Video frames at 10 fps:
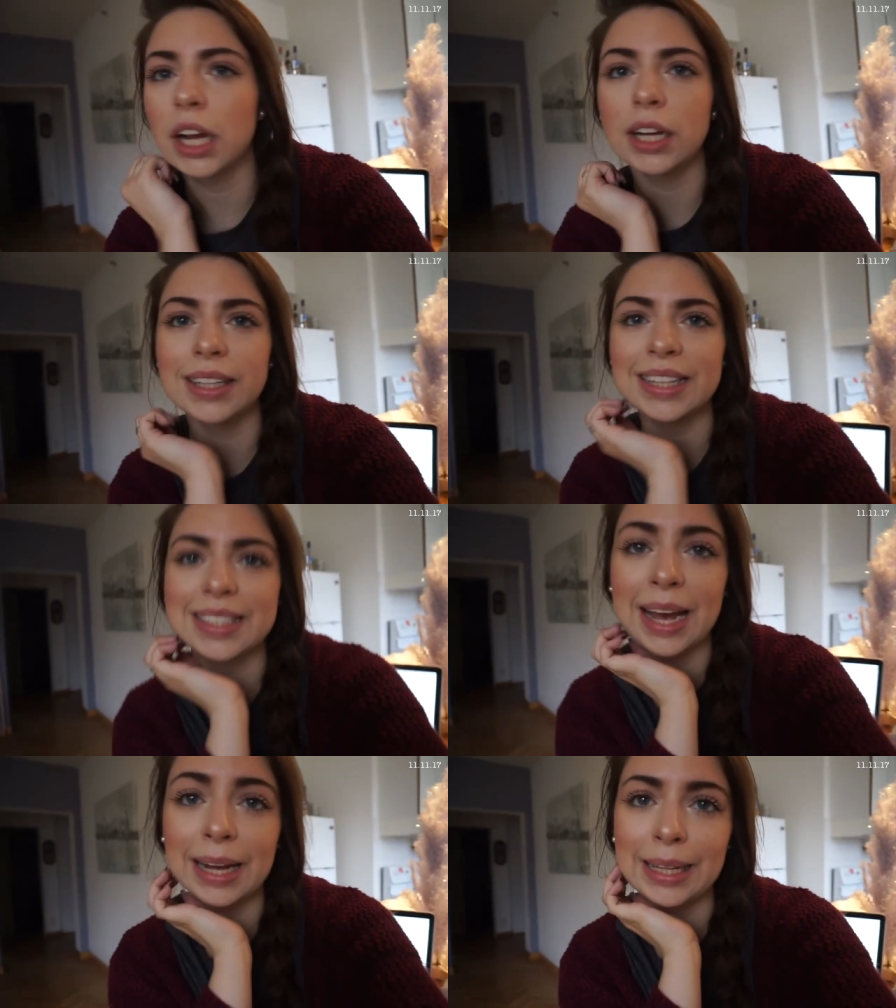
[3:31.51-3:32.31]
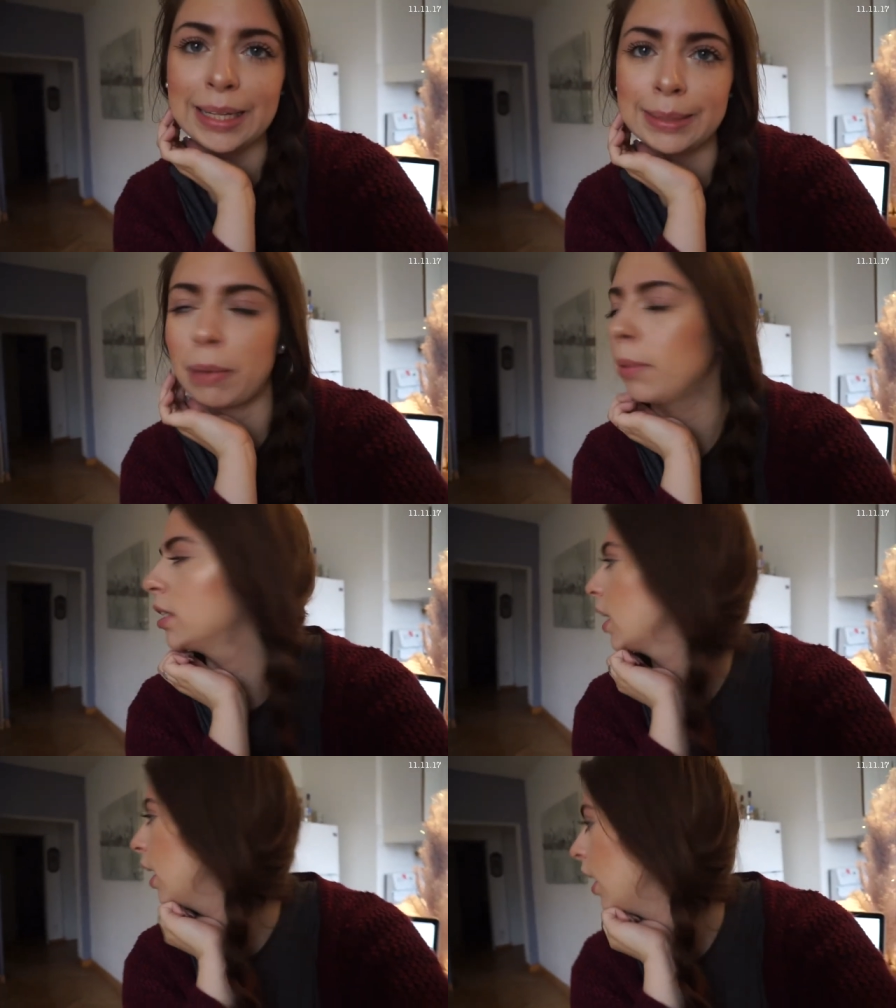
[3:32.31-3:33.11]
on tackling, maybe
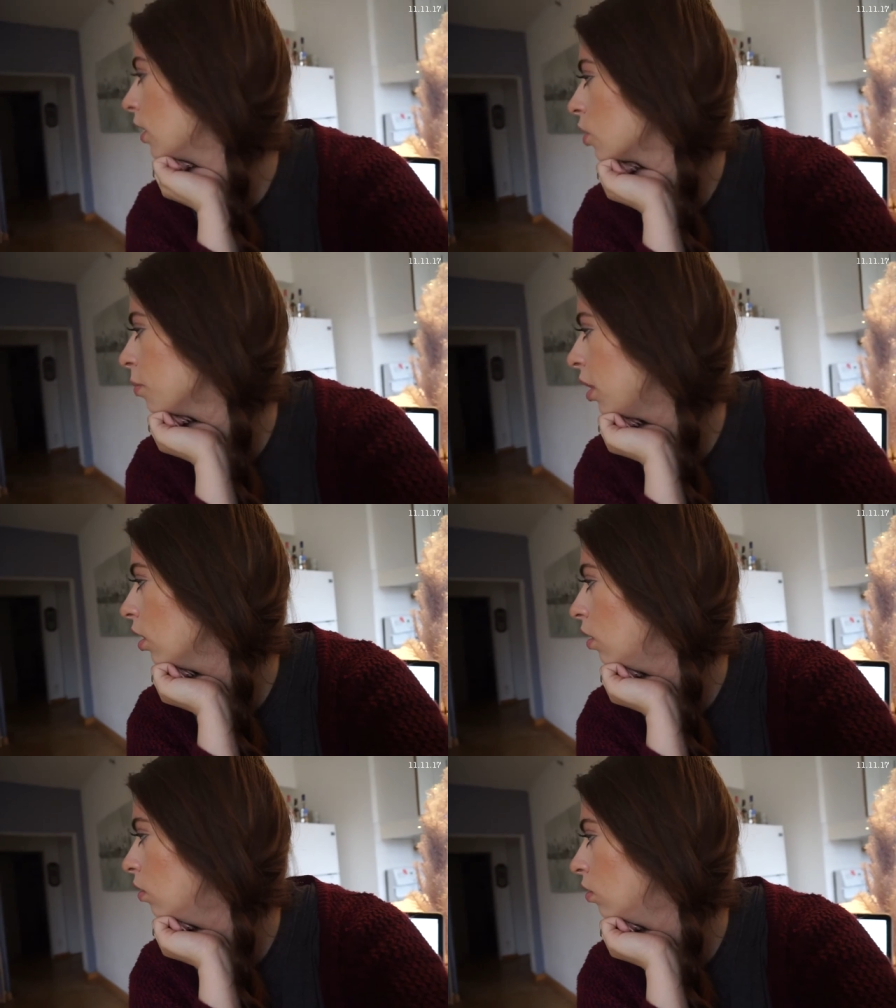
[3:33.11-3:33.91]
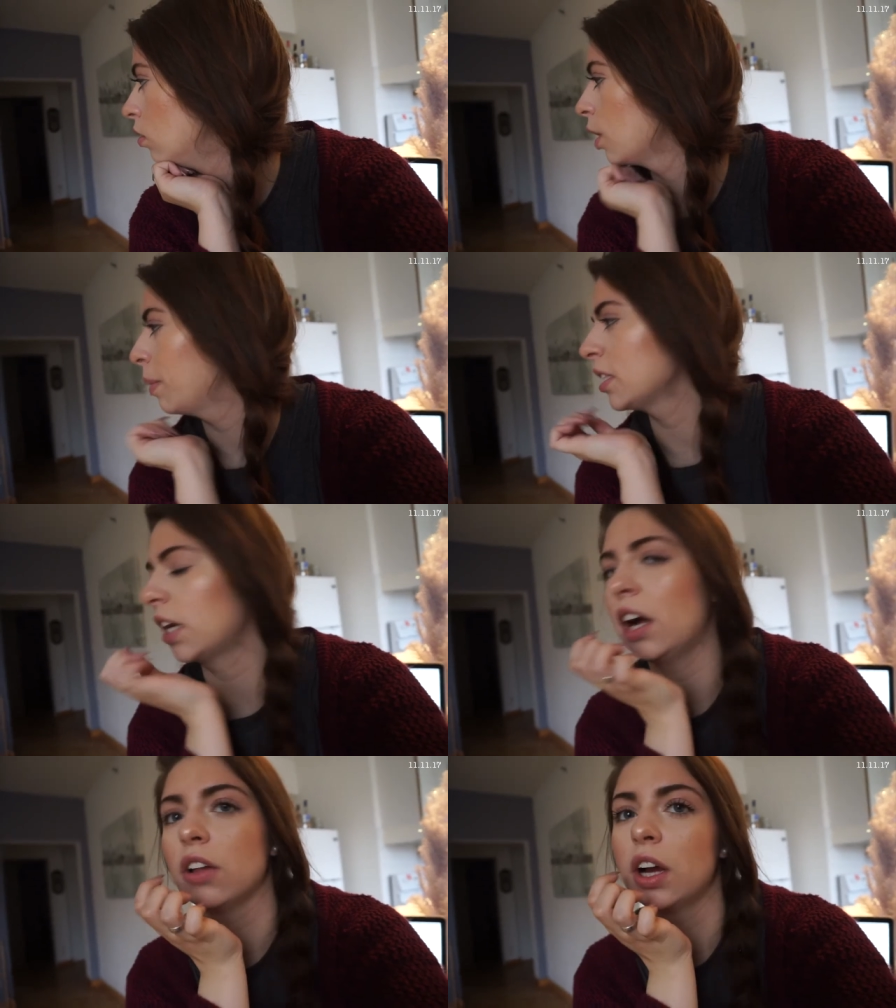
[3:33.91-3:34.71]
today and tomorrow. Depends on
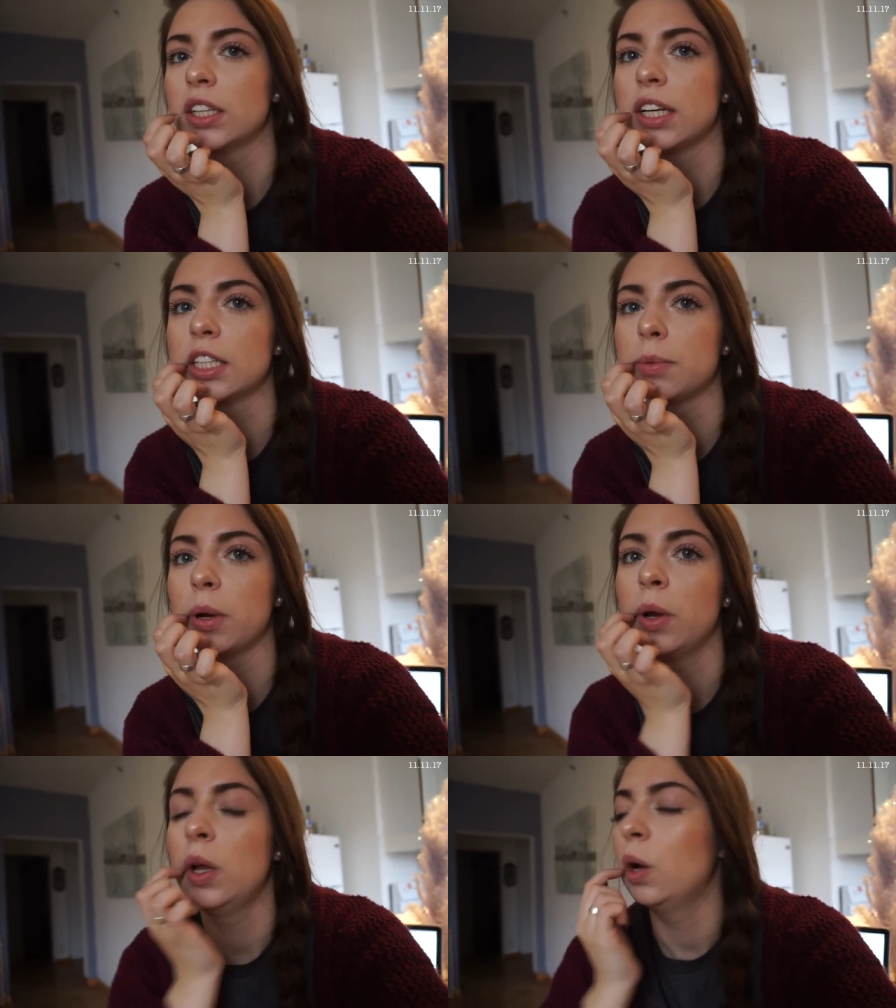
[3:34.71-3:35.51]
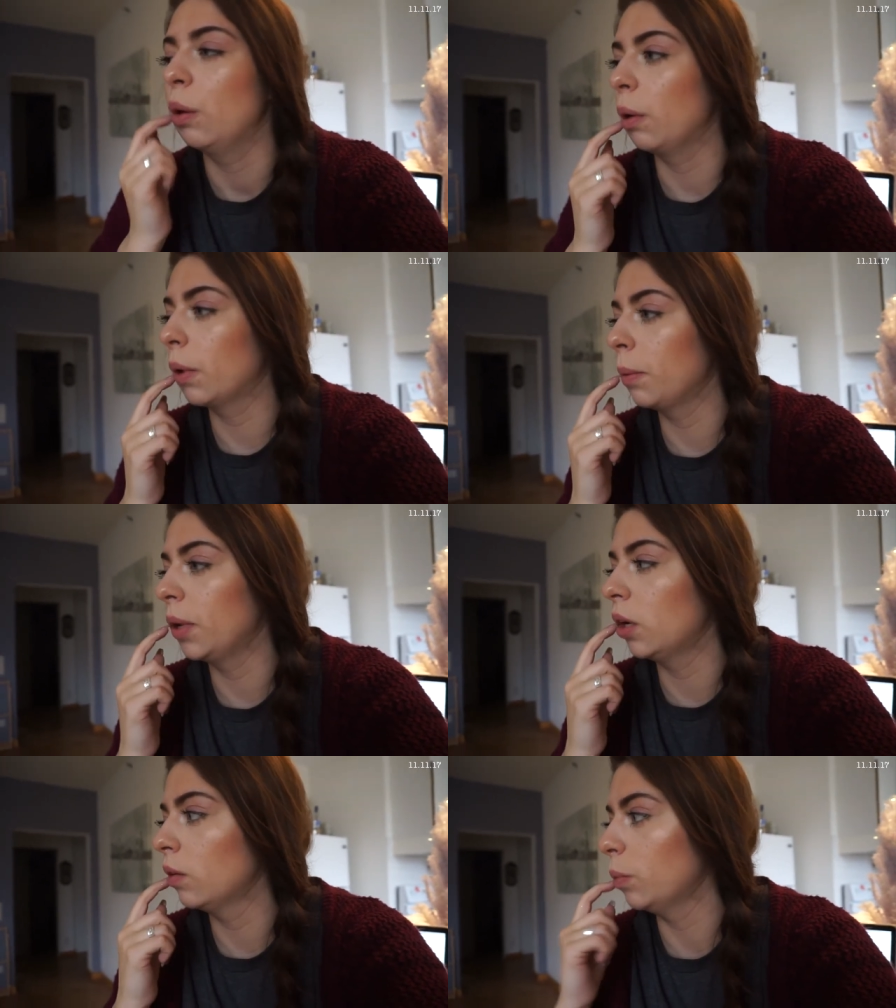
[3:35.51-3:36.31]
how long it takes, but we wanna
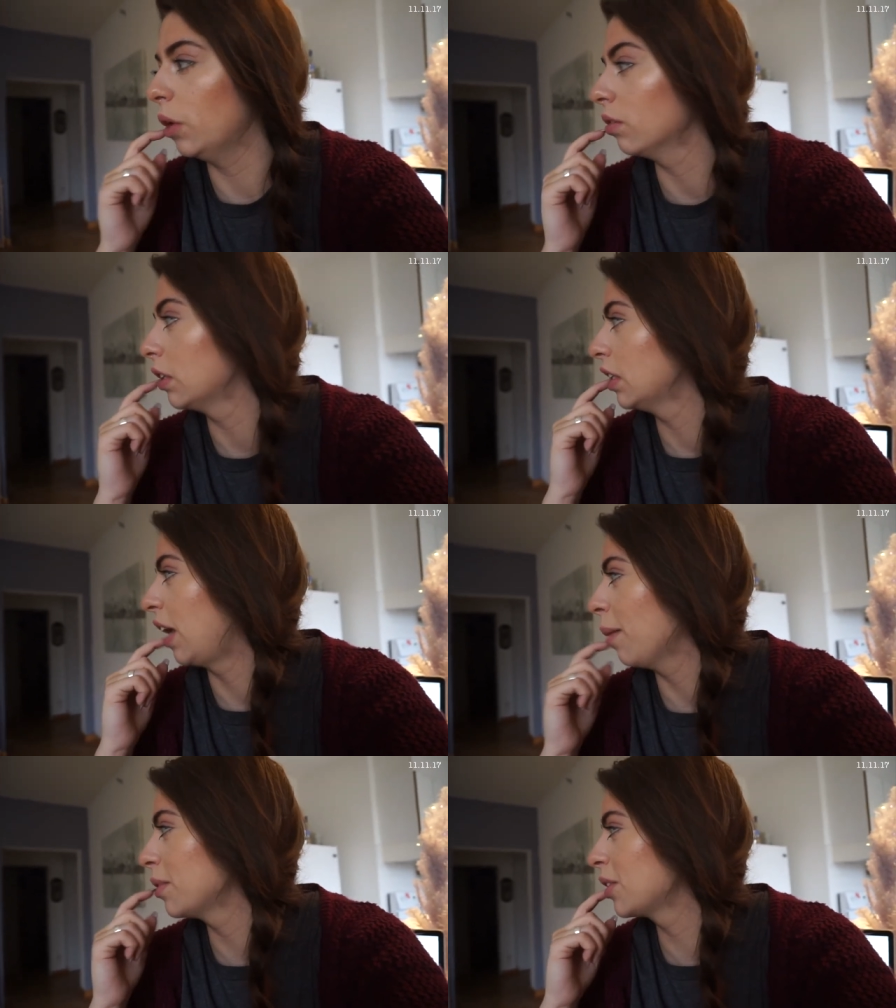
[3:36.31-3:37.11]
build, well, Cameron's